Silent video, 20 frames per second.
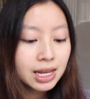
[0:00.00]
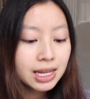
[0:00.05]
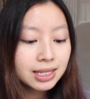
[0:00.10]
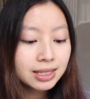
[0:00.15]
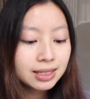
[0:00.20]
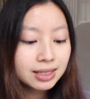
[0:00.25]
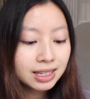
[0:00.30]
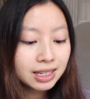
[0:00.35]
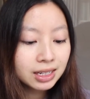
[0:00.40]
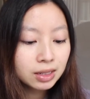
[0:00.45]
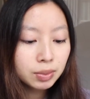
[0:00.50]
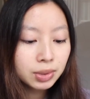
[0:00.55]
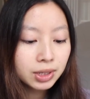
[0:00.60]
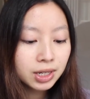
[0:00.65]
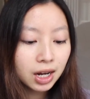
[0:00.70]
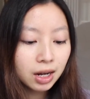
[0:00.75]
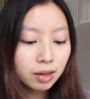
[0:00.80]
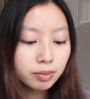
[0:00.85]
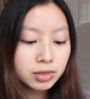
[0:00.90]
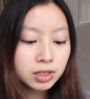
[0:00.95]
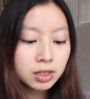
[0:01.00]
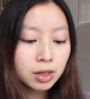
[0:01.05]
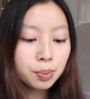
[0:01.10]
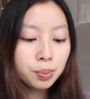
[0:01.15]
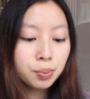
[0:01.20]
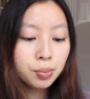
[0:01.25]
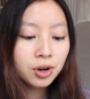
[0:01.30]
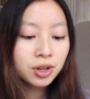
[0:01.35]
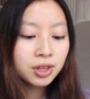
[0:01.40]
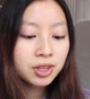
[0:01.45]
Skin becomes
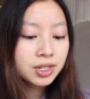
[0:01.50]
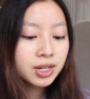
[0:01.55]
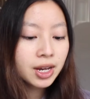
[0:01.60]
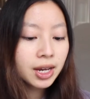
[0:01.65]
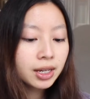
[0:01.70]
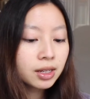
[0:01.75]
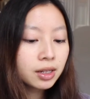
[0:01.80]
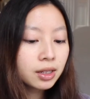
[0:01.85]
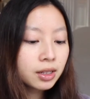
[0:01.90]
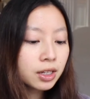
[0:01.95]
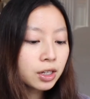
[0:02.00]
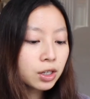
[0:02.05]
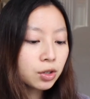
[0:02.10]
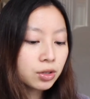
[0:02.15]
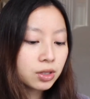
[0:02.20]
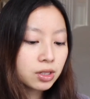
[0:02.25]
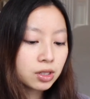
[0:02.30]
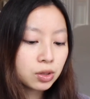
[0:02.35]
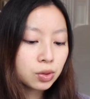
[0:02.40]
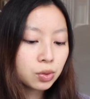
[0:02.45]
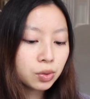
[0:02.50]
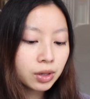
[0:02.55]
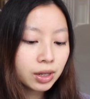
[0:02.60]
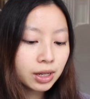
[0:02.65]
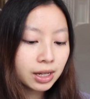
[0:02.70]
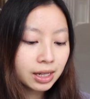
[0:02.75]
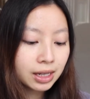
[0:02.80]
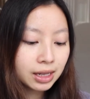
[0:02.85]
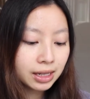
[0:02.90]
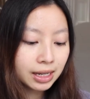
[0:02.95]
breathtakingly crystal
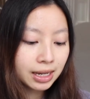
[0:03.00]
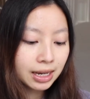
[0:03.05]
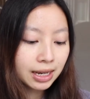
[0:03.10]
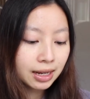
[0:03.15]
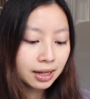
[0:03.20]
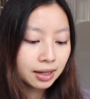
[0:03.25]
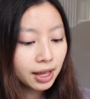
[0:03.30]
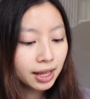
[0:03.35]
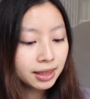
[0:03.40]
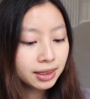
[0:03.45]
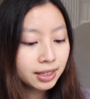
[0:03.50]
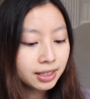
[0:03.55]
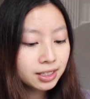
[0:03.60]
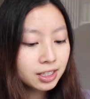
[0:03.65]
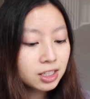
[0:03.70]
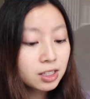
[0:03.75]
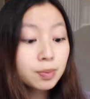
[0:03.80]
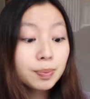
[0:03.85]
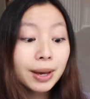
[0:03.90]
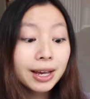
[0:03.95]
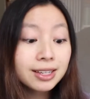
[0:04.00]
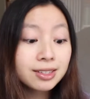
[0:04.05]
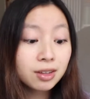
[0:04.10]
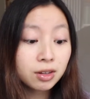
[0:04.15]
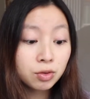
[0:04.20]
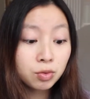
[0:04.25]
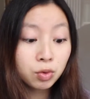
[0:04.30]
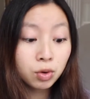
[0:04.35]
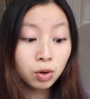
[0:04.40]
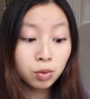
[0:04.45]
clear. And this is based
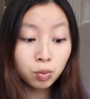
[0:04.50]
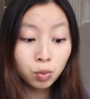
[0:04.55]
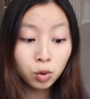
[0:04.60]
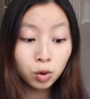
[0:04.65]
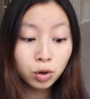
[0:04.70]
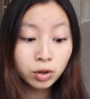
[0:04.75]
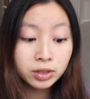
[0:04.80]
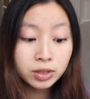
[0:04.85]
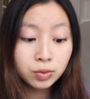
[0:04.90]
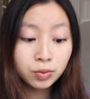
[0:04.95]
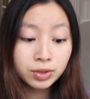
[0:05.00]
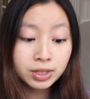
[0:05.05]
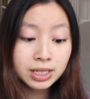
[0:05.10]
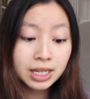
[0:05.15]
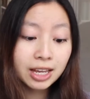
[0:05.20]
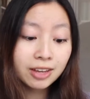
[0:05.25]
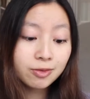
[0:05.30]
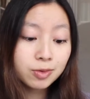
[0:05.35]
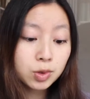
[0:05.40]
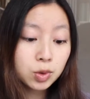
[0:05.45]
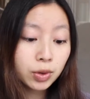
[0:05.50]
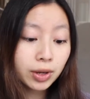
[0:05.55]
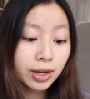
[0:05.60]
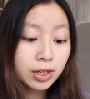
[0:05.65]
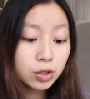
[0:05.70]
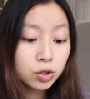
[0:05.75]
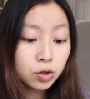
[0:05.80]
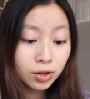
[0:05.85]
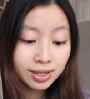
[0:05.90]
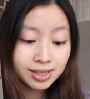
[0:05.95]
on awards received
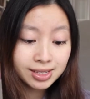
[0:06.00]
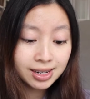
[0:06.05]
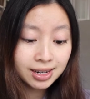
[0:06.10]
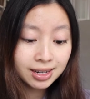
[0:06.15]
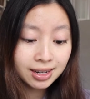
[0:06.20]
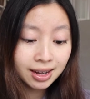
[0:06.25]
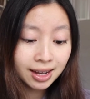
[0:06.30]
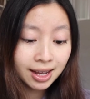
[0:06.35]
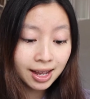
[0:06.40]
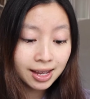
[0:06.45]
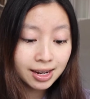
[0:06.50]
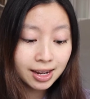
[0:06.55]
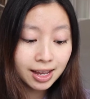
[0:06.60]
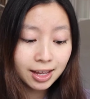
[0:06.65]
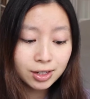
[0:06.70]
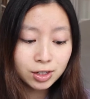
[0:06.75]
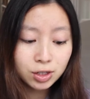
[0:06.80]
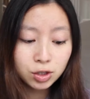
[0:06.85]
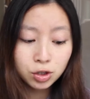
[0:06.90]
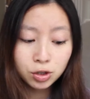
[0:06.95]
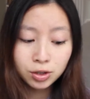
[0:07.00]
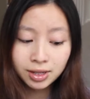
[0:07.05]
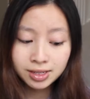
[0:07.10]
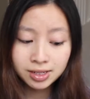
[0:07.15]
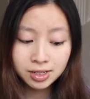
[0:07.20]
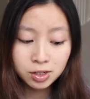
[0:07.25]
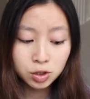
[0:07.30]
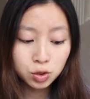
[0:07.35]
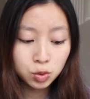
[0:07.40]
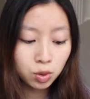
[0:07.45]
between 2009 and
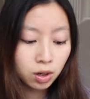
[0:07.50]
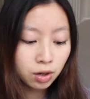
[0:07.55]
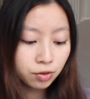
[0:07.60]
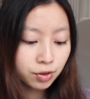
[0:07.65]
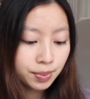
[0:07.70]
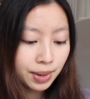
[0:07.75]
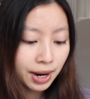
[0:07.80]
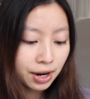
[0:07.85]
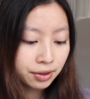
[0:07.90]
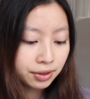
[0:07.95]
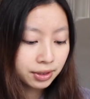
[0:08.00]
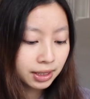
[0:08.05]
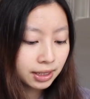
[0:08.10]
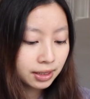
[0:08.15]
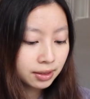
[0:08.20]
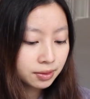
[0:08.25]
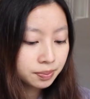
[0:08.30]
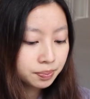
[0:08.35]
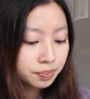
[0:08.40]
2012 apparently.